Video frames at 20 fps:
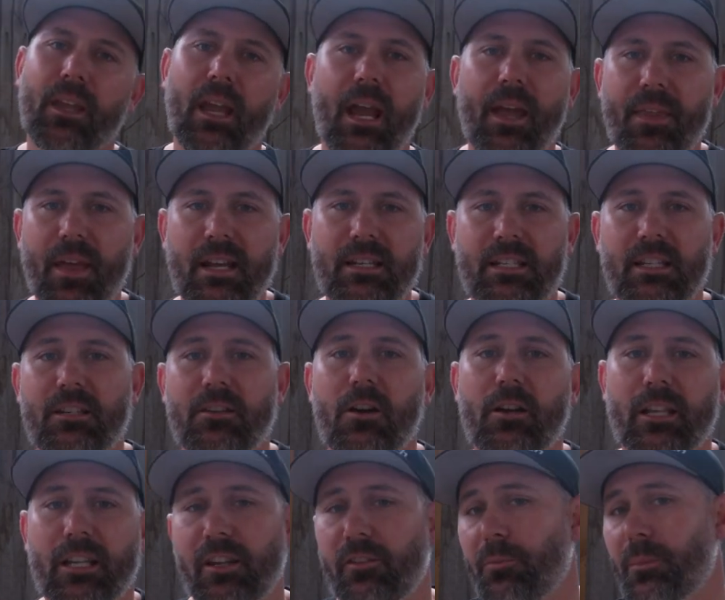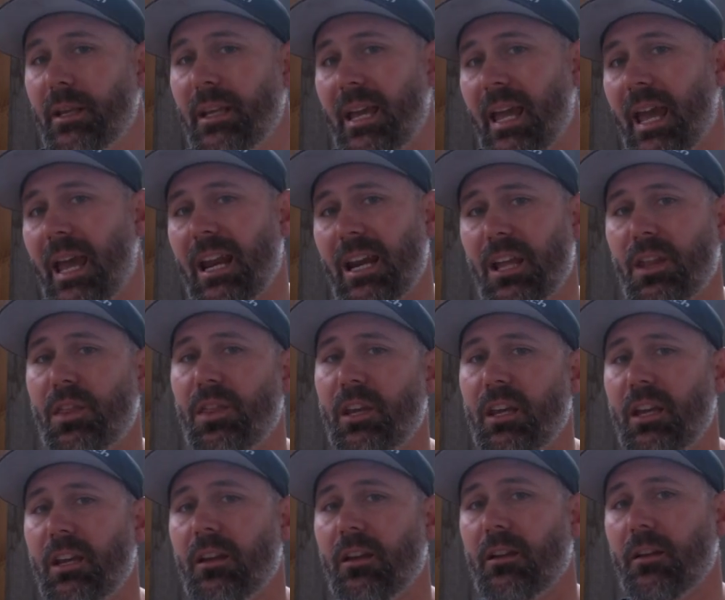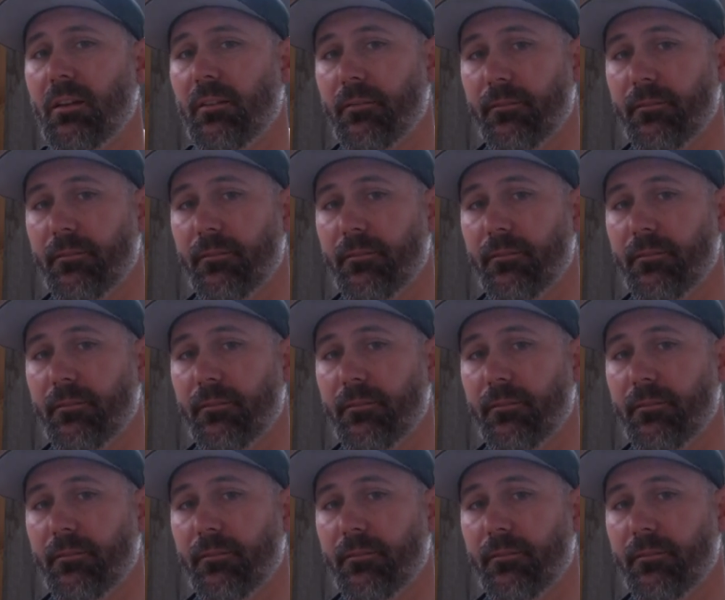and they did not give me anything